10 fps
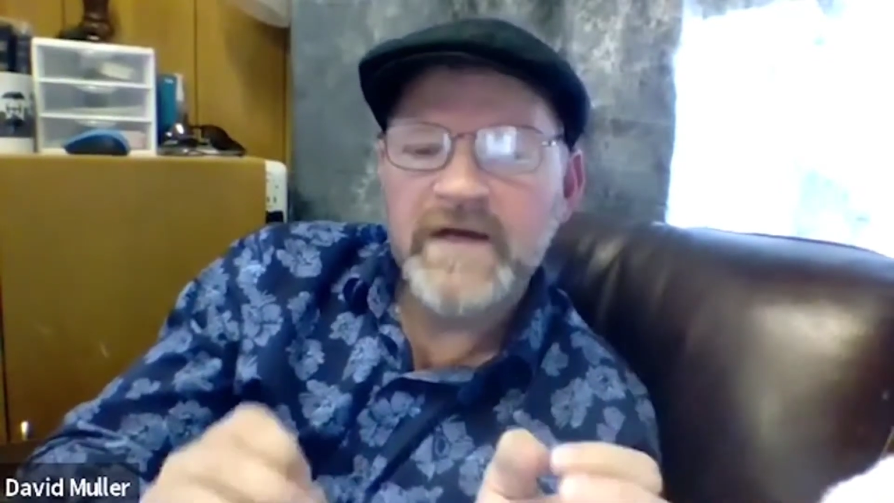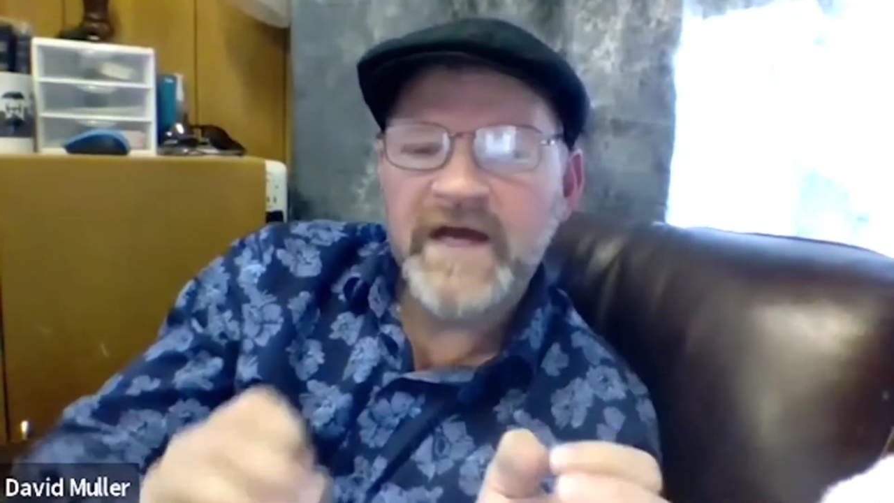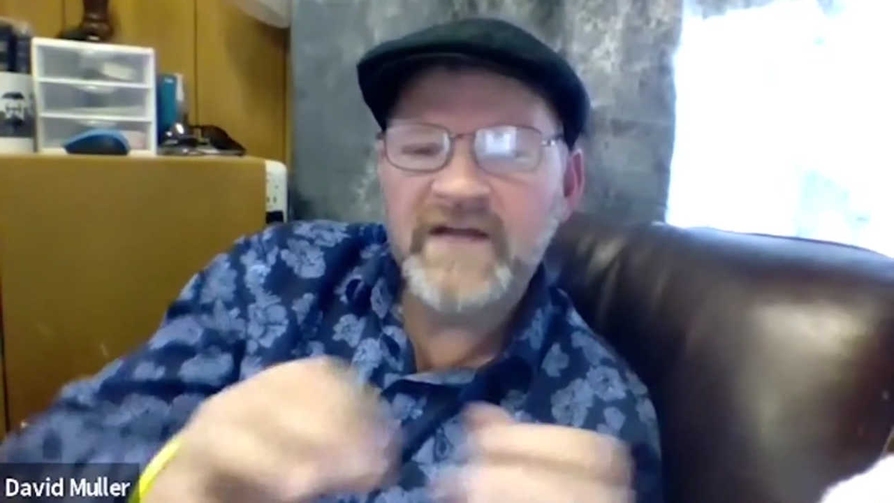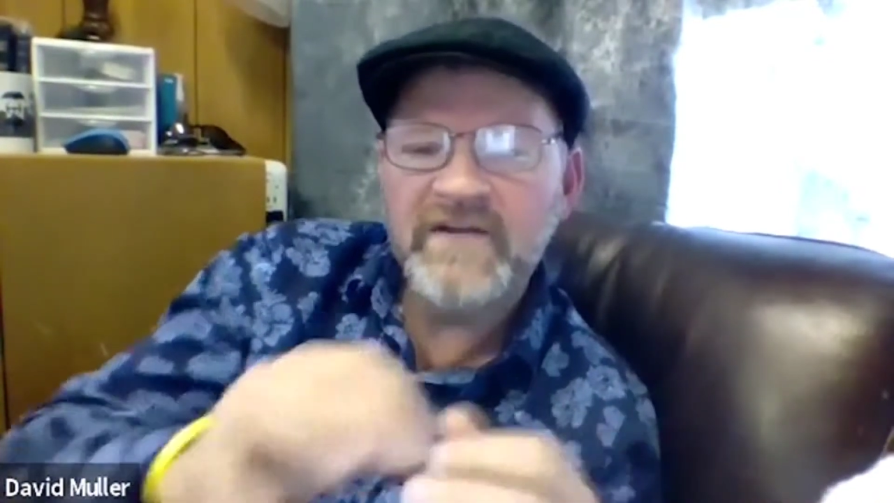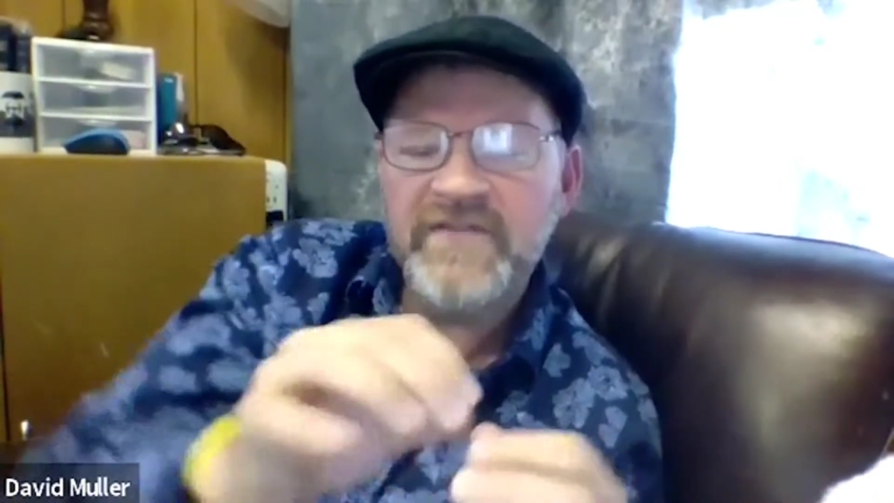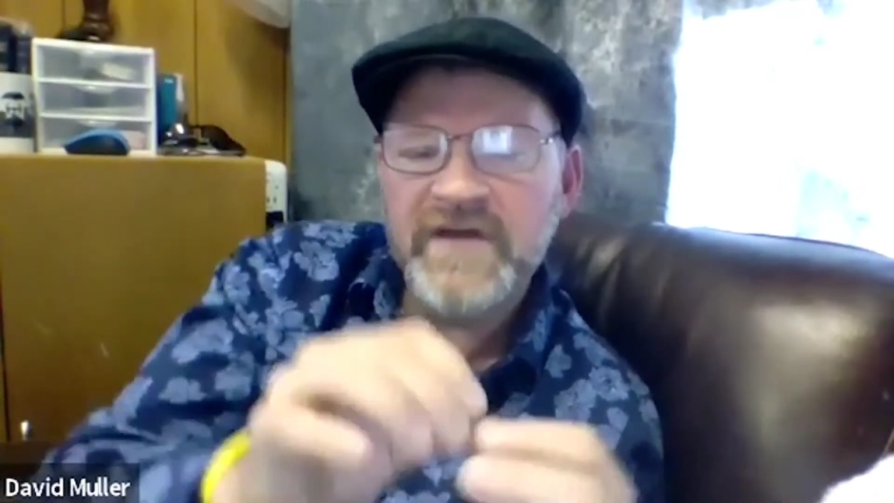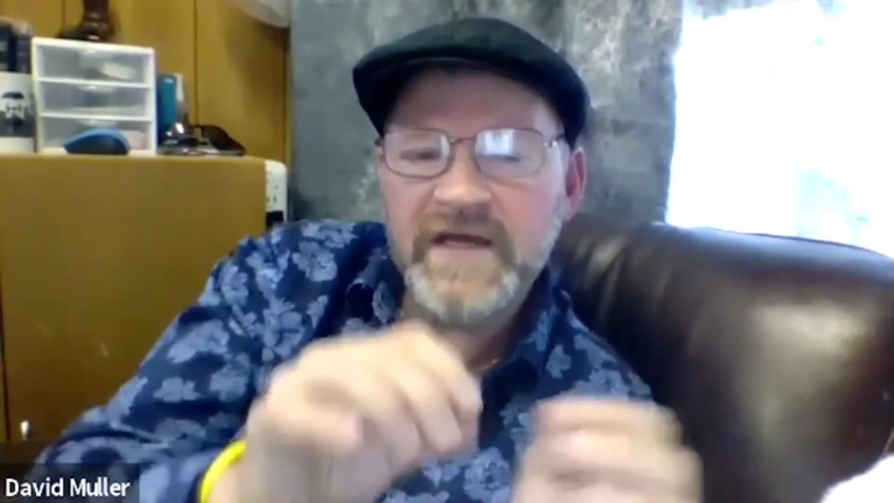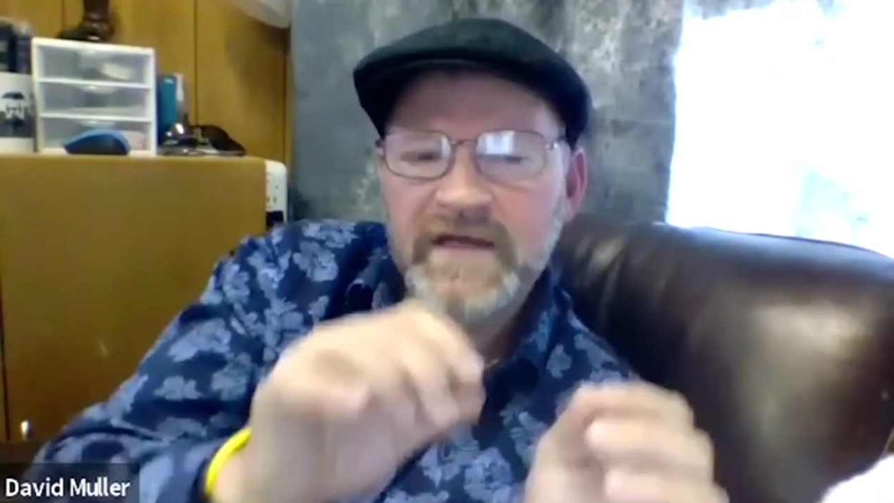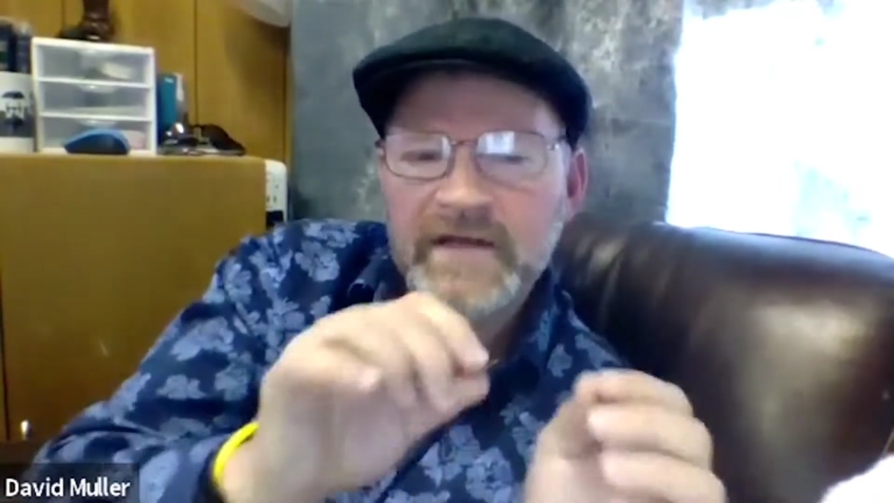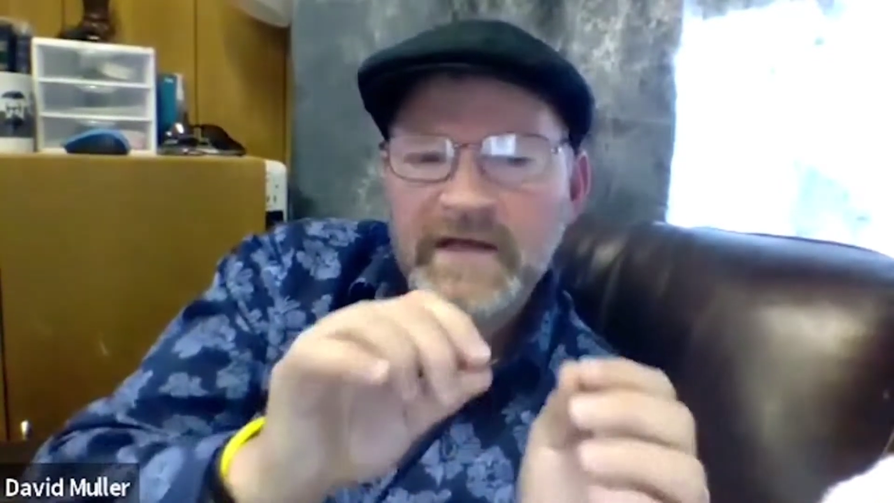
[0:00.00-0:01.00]
And
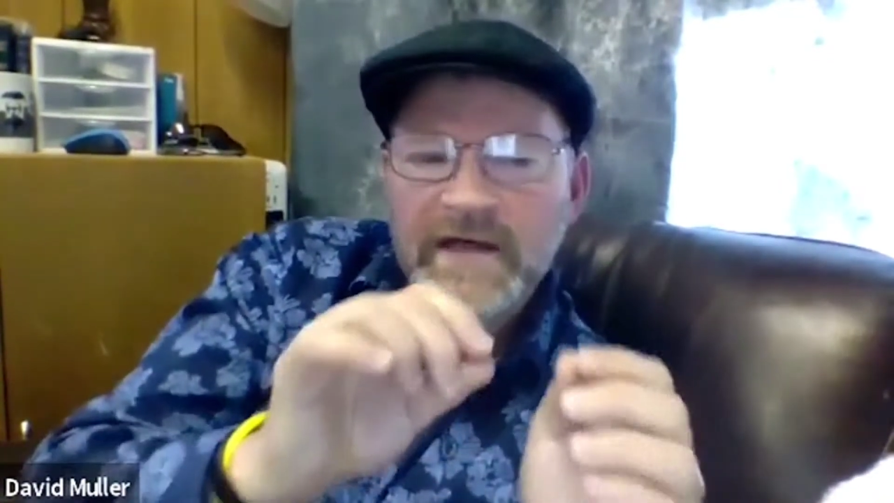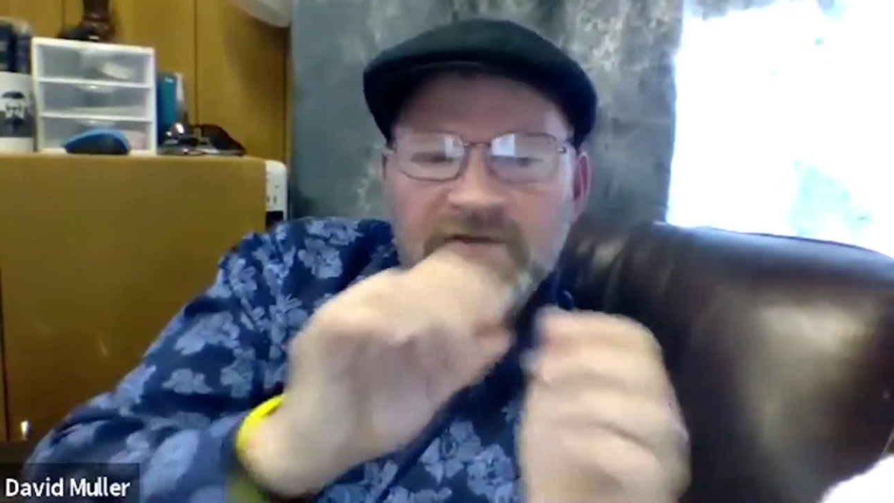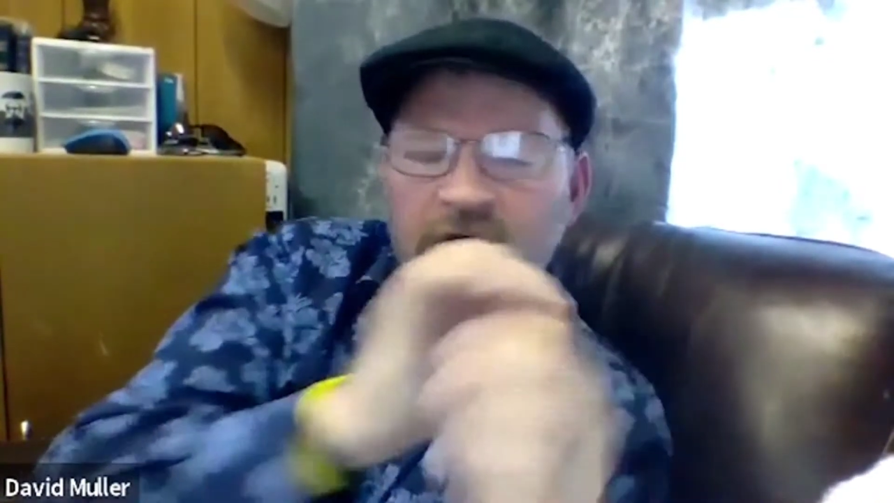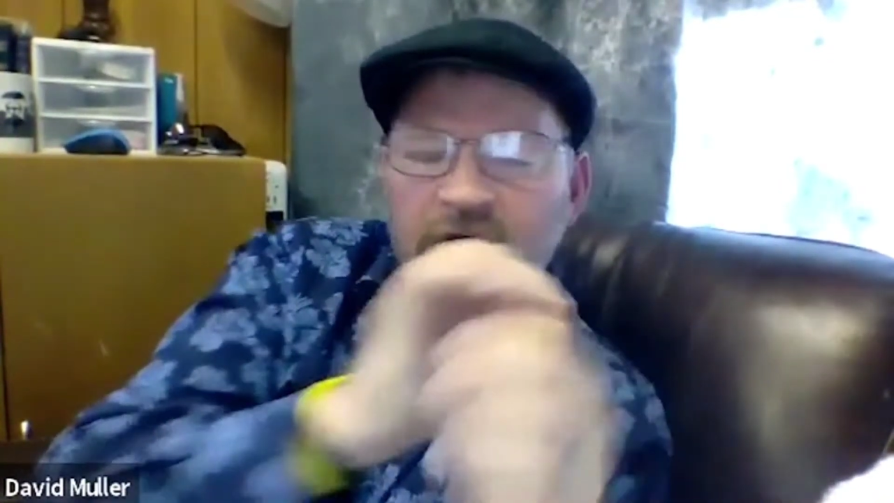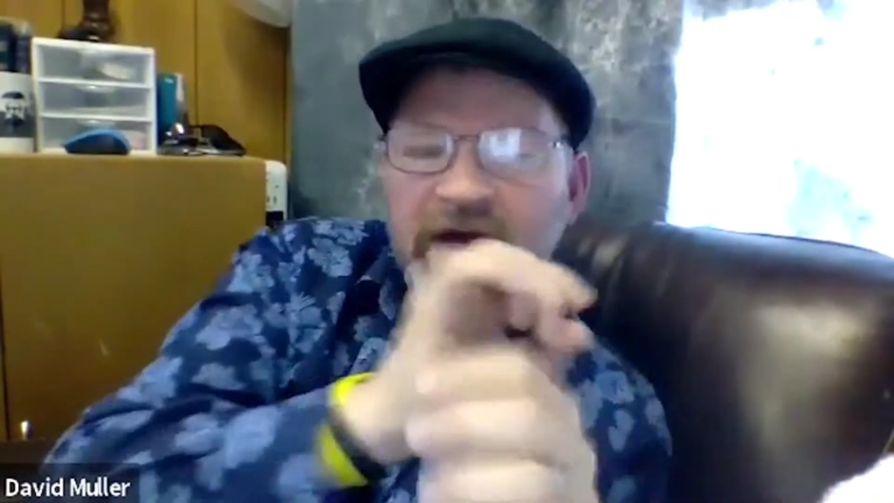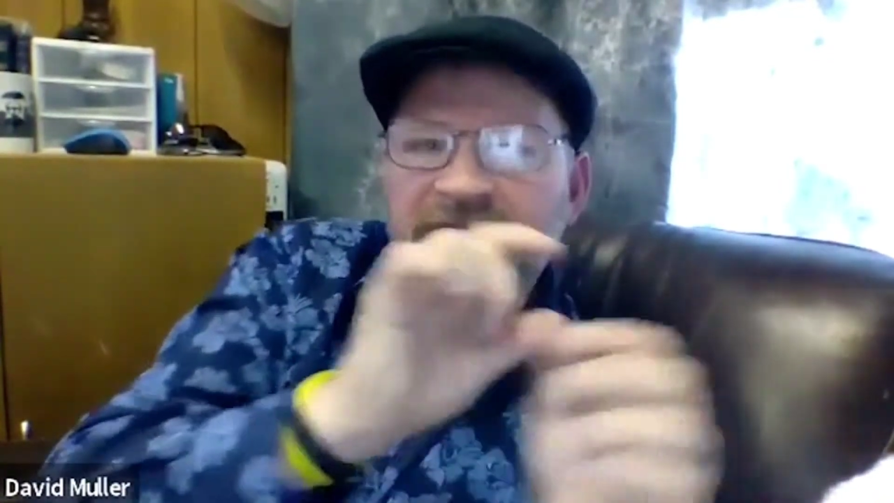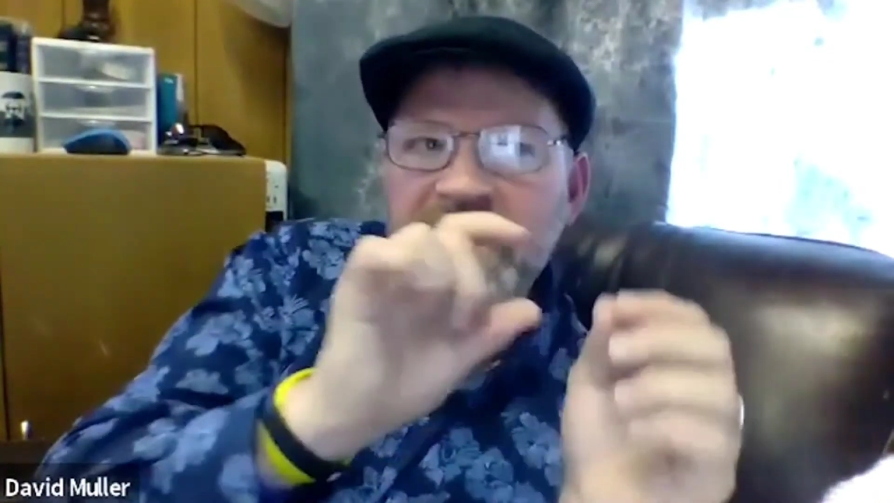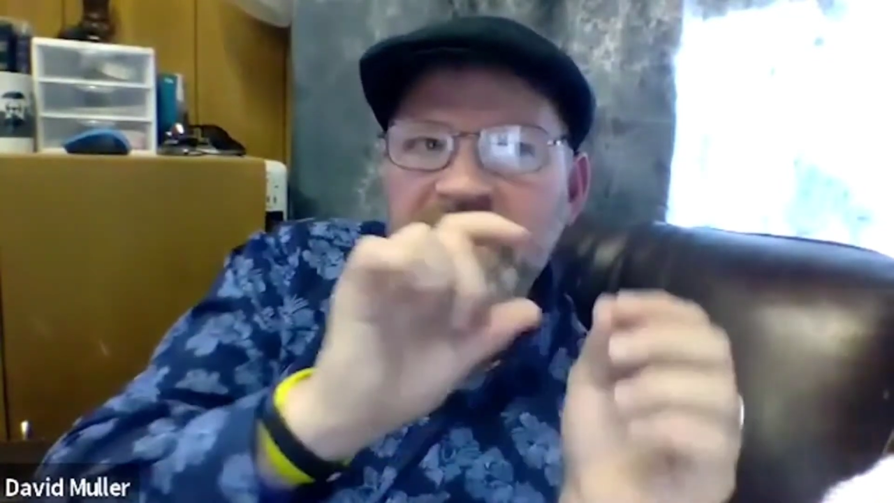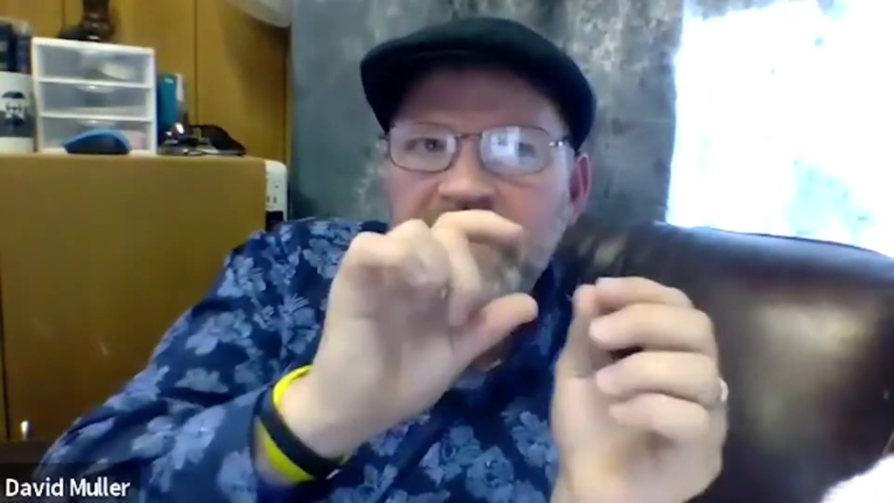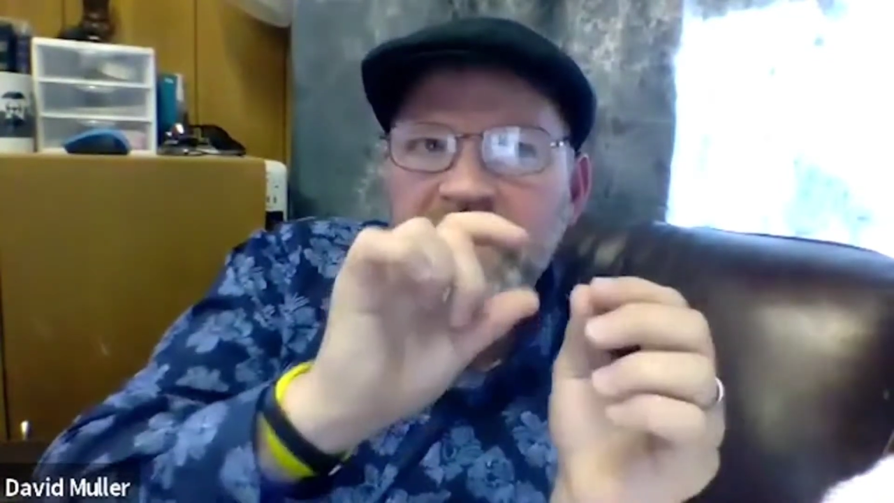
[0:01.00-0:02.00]
then, uh, so
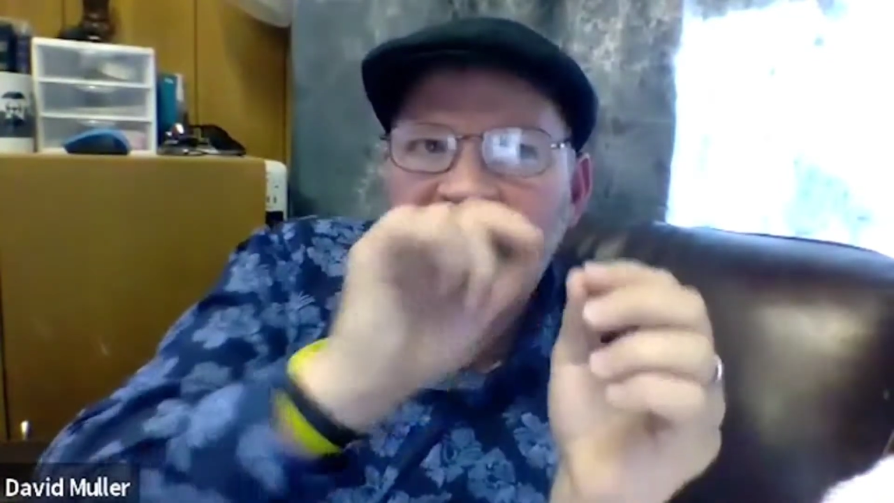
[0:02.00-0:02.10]
every